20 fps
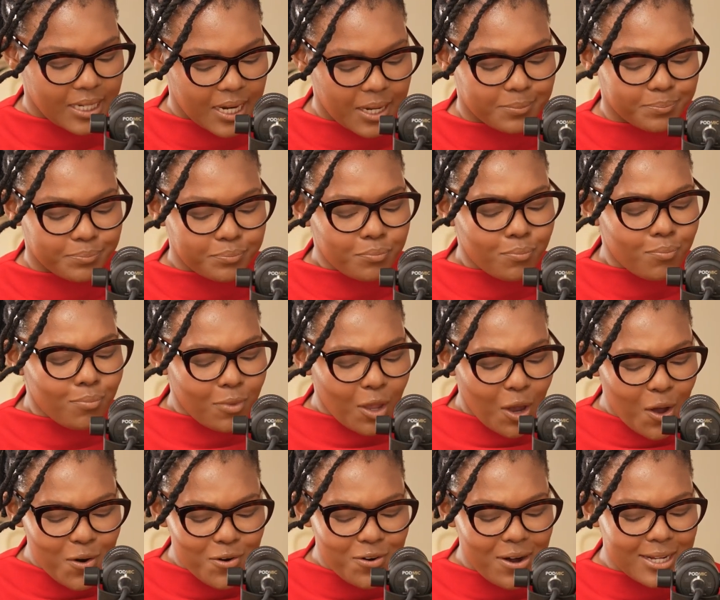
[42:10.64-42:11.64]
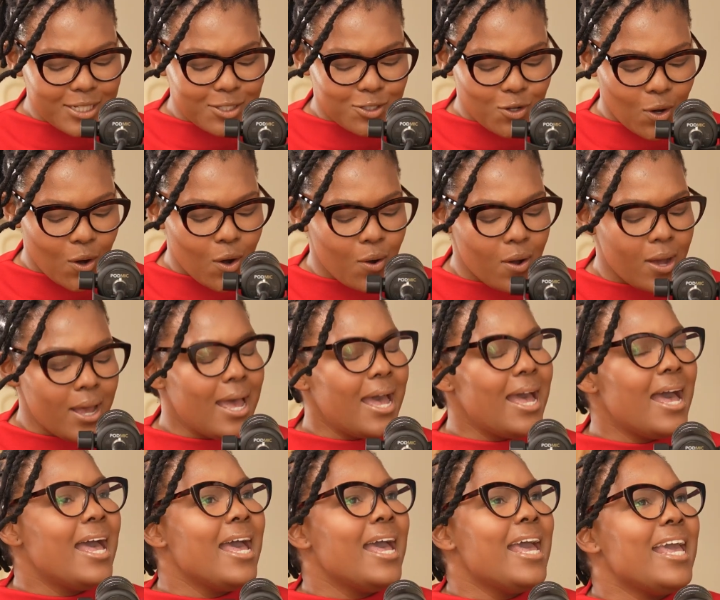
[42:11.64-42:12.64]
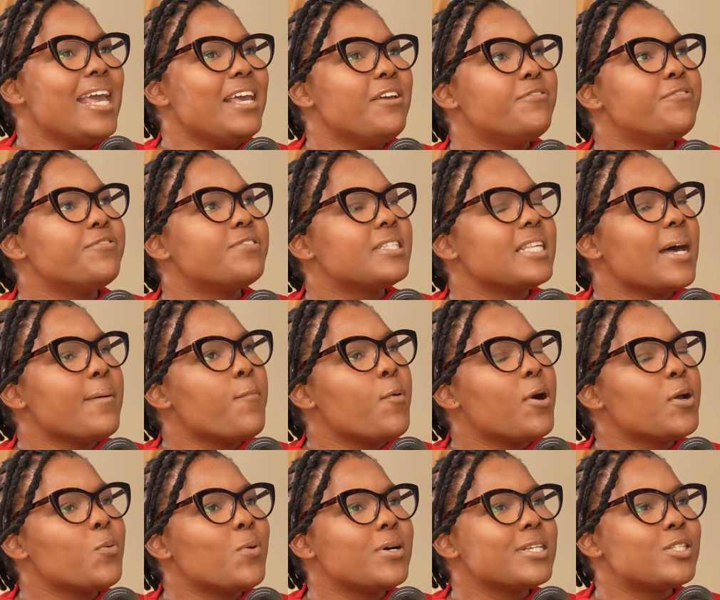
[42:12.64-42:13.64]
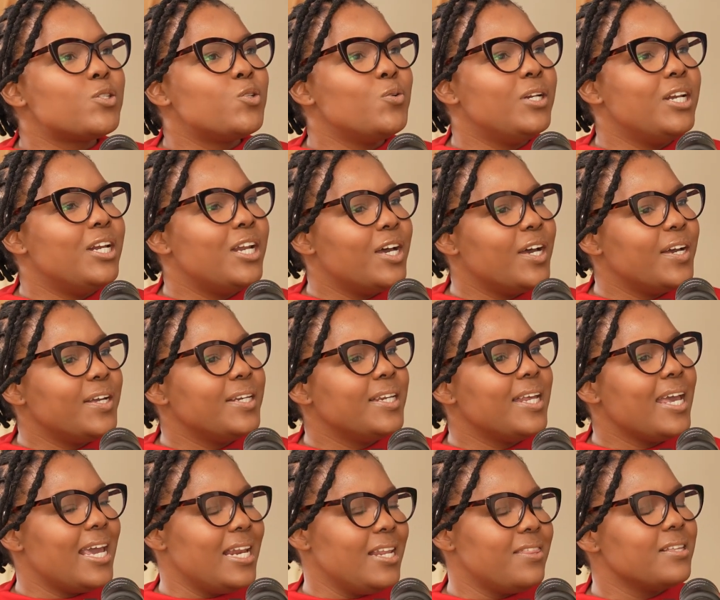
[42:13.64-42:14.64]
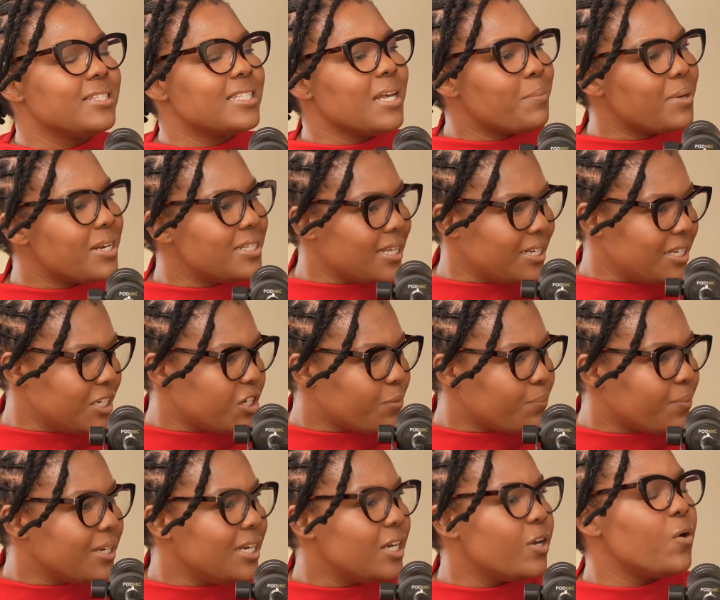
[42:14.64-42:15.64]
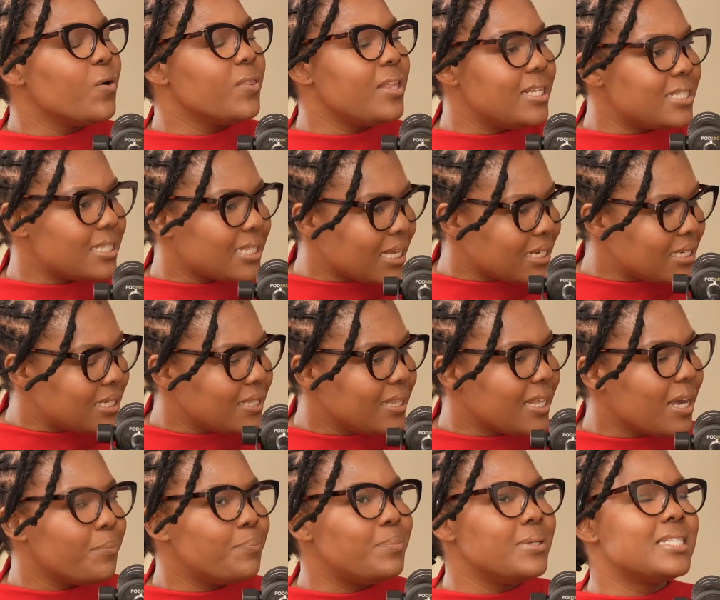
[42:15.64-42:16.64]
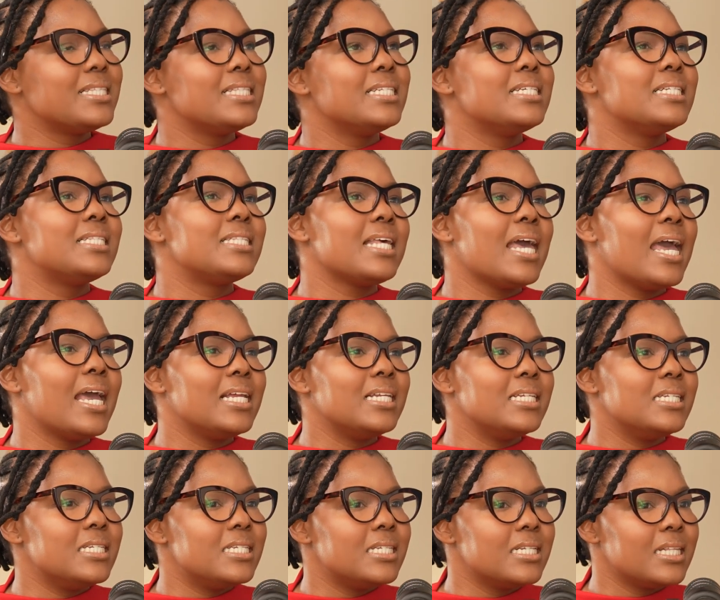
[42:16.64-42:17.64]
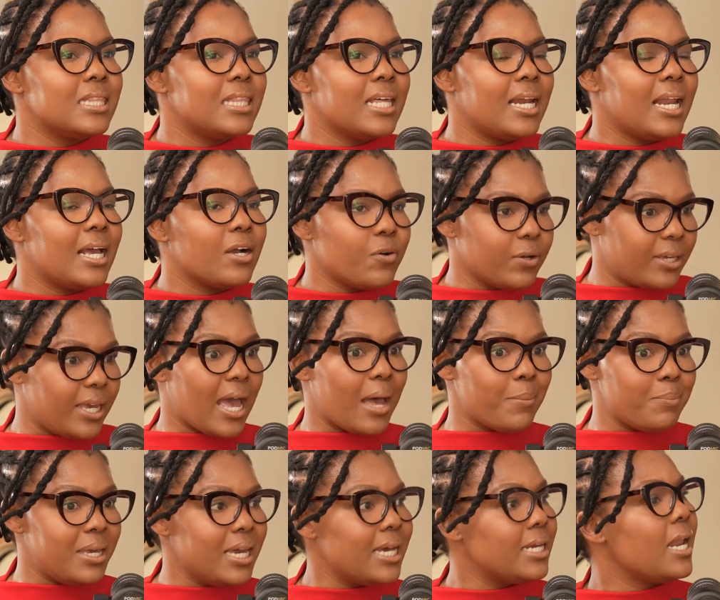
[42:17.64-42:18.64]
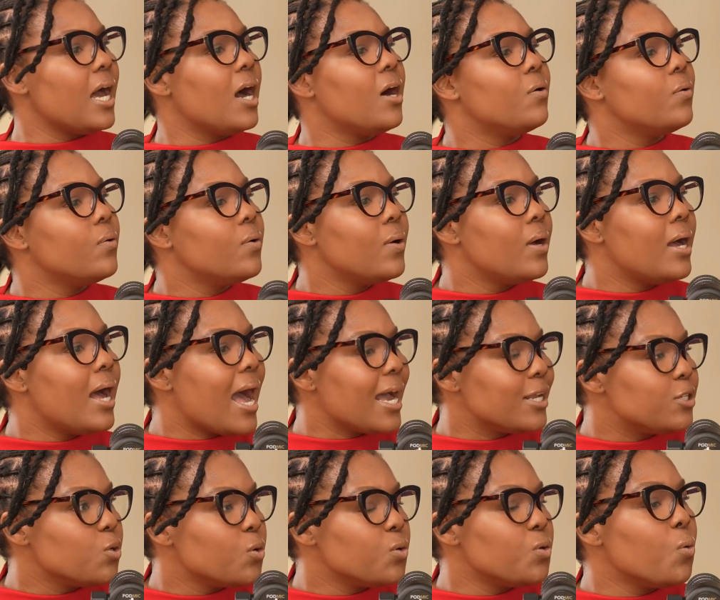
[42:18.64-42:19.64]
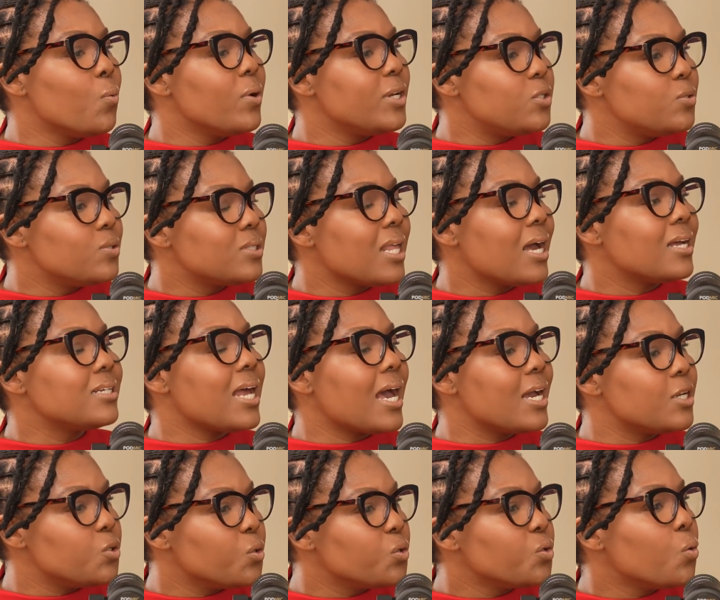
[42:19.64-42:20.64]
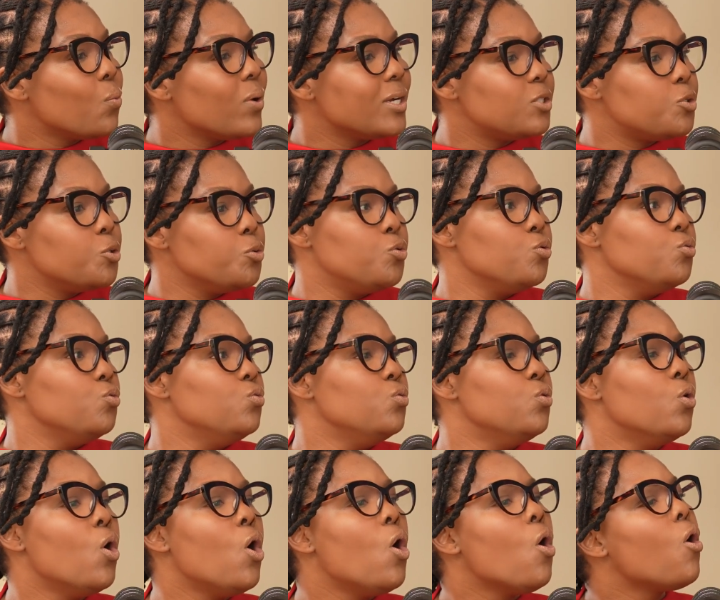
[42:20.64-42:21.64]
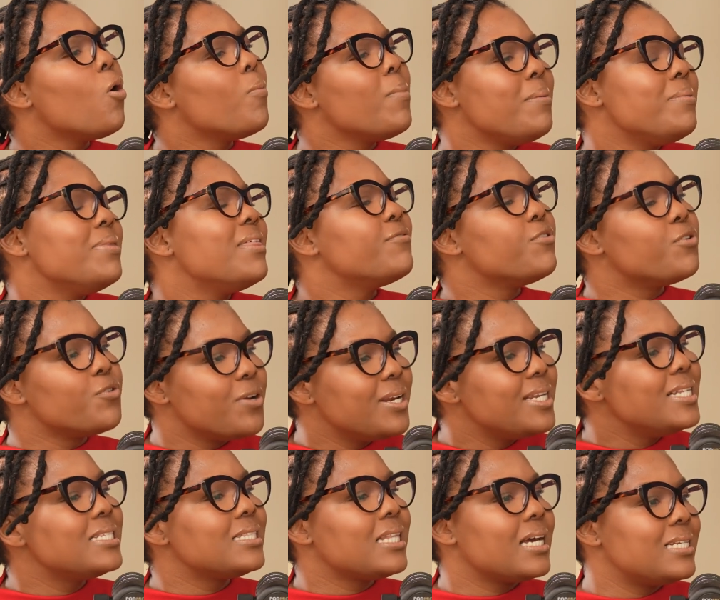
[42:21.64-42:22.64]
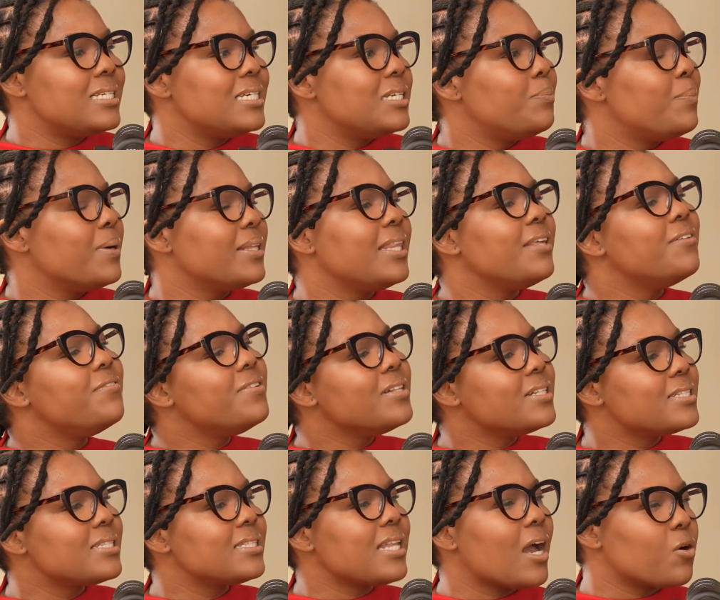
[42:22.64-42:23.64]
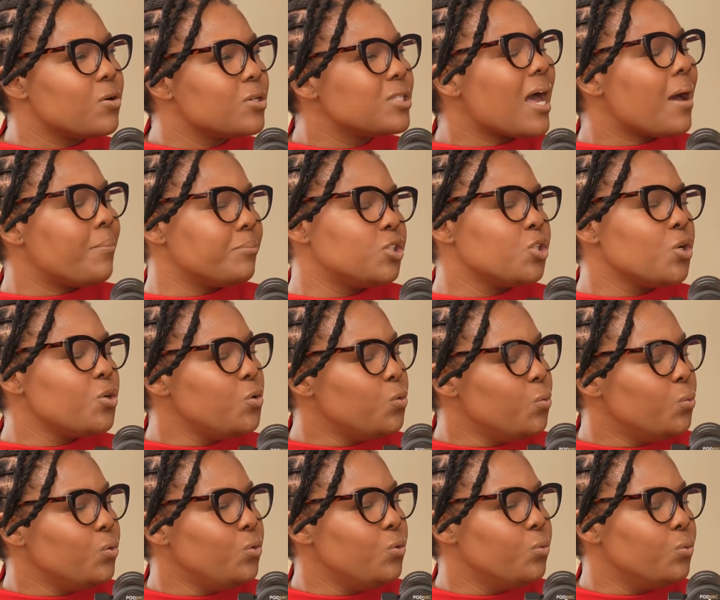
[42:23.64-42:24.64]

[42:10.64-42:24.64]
Yeah. All right. So if someone was to learn anything, somebody's an entrepreneur or they're starting their business and they're like, okay, I'm here now. I don't know where to start. I don't know what to do. Or maybe they've already started, but they feel stuck. Because I'm sure you